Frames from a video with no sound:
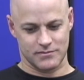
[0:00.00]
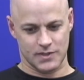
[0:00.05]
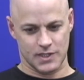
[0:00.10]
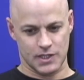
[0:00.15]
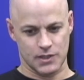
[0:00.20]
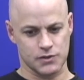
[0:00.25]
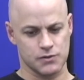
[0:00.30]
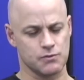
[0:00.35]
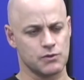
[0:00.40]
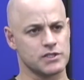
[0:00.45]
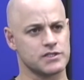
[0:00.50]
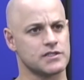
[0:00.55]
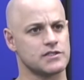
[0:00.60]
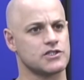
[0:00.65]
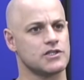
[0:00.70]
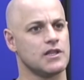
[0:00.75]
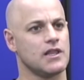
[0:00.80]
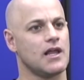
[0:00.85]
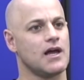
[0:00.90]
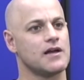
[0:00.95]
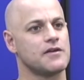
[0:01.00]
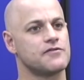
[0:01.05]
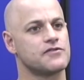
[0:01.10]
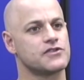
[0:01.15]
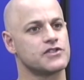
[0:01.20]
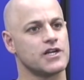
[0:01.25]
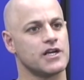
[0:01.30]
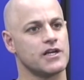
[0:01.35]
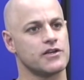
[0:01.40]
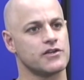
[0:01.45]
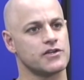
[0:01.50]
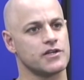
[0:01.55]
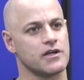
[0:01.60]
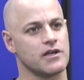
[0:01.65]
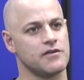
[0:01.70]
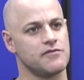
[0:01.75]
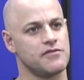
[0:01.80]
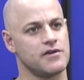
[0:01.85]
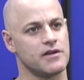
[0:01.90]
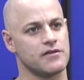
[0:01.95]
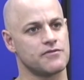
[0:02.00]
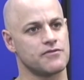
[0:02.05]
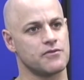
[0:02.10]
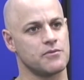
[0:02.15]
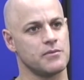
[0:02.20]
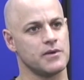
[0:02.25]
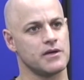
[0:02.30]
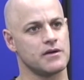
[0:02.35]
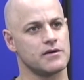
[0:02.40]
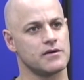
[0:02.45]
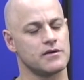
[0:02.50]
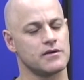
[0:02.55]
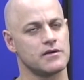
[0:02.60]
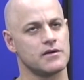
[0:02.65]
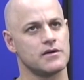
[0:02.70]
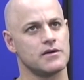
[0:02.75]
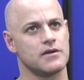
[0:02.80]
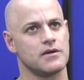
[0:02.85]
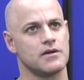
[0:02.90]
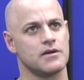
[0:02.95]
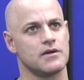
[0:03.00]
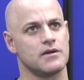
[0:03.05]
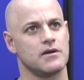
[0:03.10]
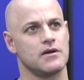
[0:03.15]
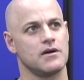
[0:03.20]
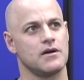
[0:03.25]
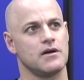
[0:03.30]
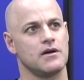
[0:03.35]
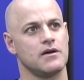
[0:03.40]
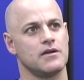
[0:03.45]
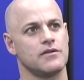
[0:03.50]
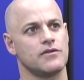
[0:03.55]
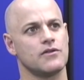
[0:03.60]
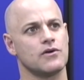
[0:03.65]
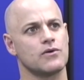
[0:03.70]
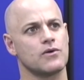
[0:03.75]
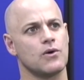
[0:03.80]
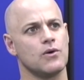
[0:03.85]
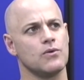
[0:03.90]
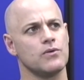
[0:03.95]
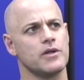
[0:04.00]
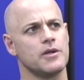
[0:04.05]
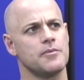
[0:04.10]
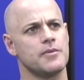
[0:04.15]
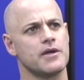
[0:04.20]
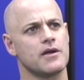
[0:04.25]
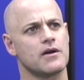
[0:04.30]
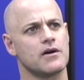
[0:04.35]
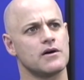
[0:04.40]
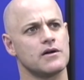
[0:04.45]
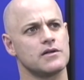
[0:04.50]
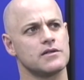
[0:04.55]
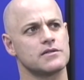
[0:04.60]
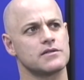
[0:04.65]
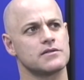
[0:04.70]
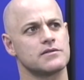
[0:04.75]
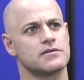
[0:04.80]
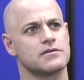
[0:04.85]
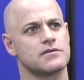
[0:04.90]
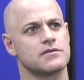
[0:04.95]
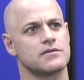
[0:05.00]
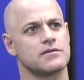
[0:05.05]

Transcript: This was a life-changing event for me, not only because